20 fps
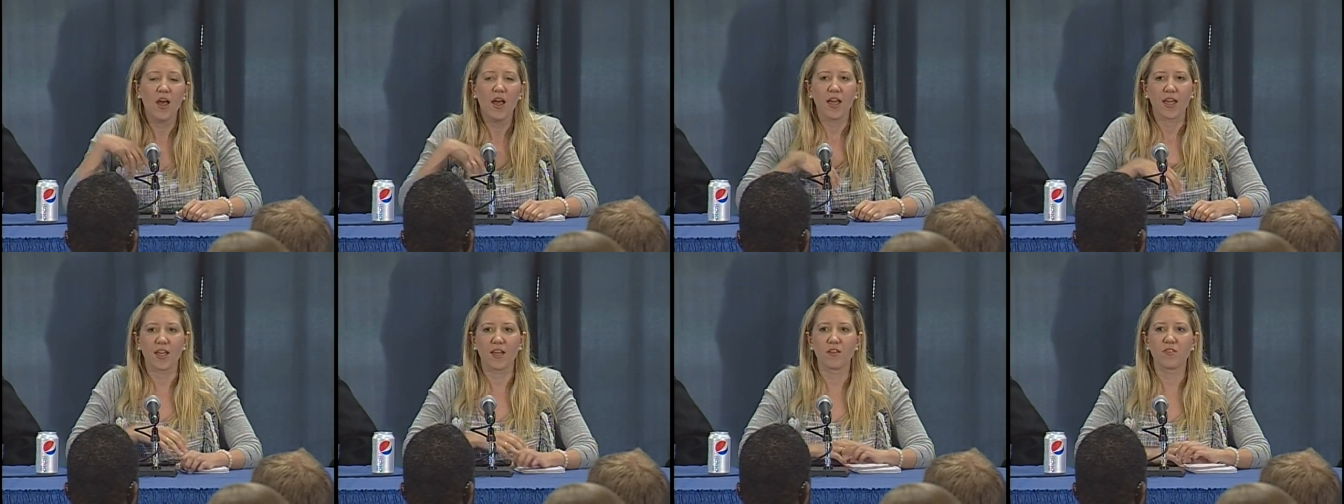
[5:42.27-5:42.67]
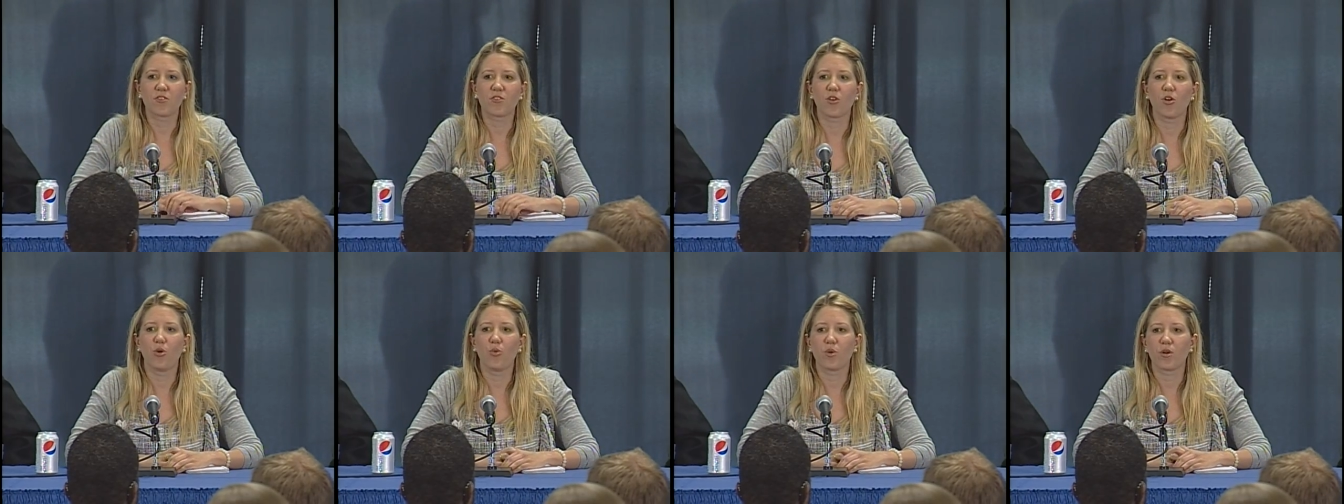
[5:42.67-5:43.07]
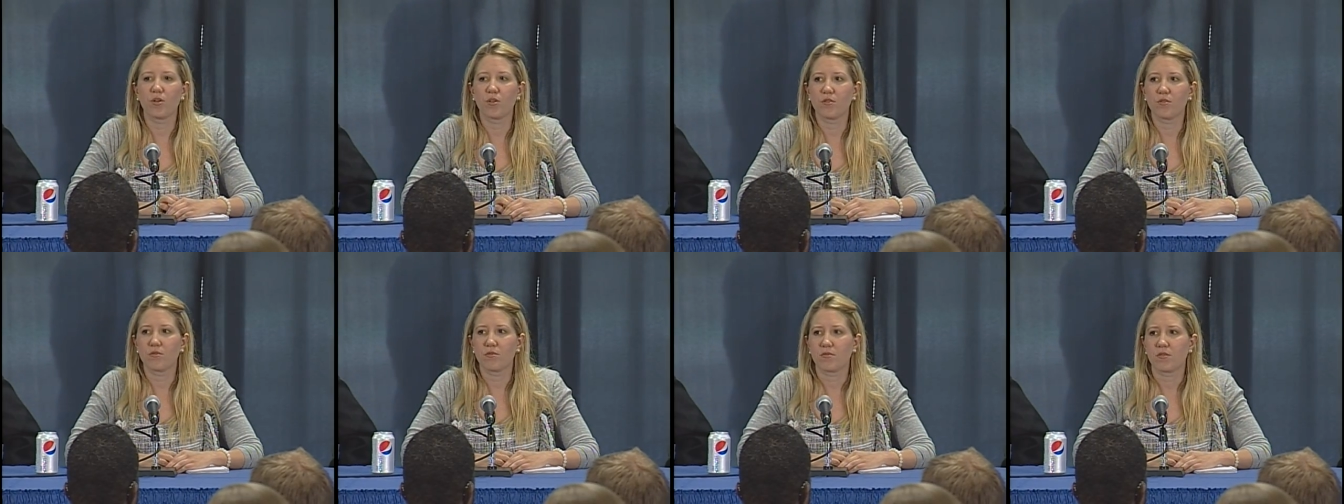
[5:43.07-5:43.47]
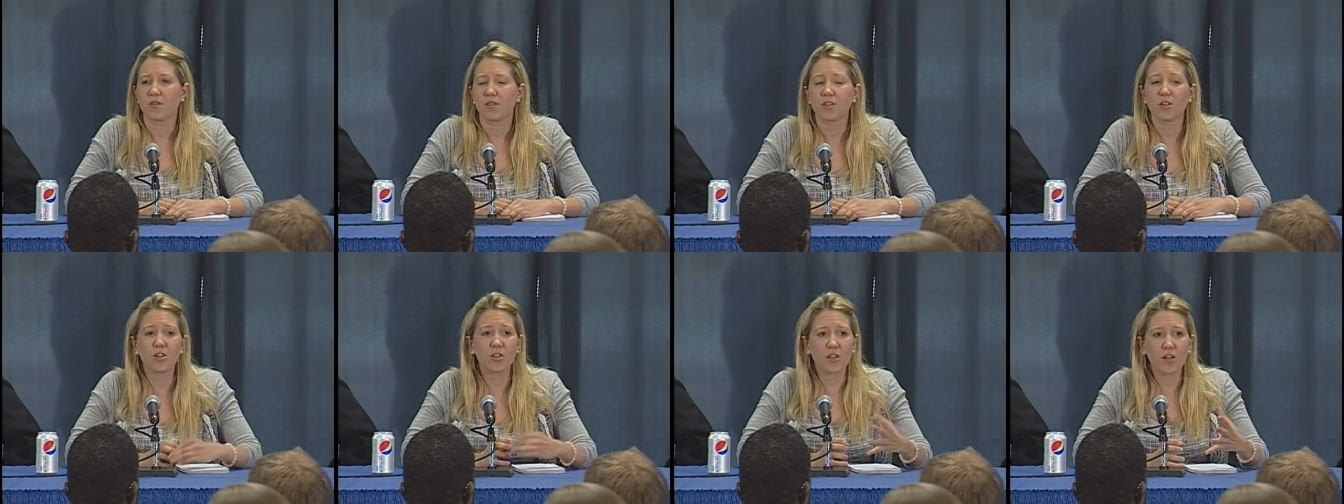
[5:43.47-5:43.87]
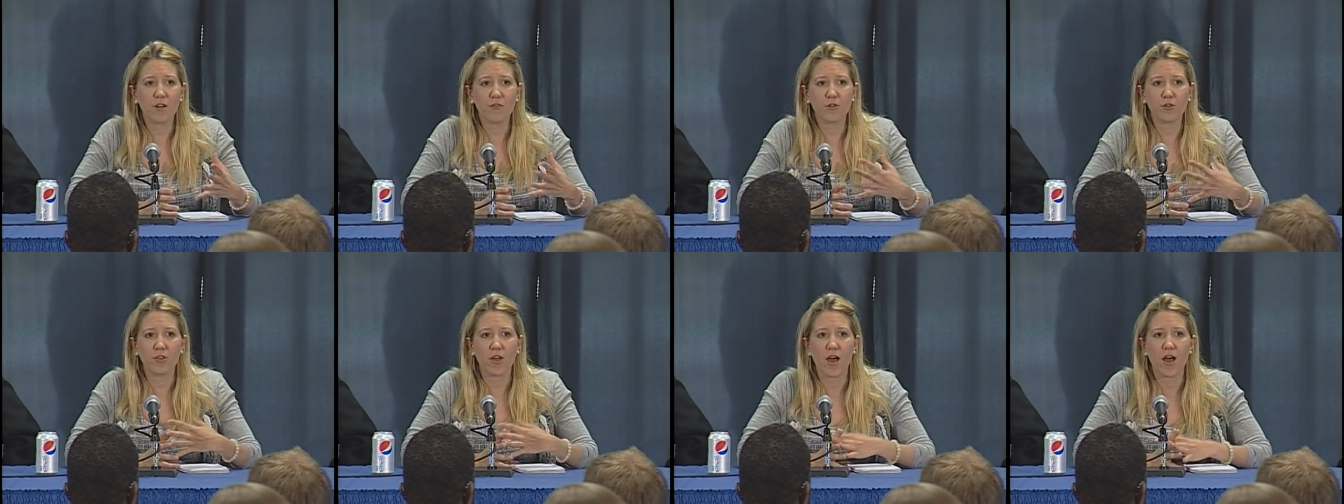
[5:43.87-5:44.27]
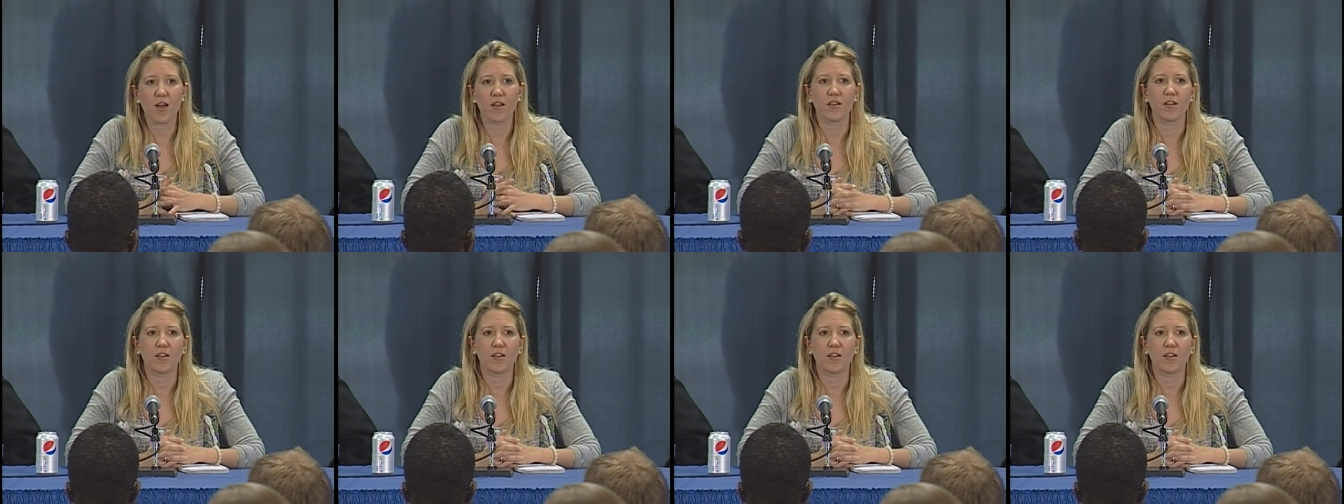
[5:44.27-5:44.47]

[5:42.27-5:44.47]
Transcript: and so we're there to cover that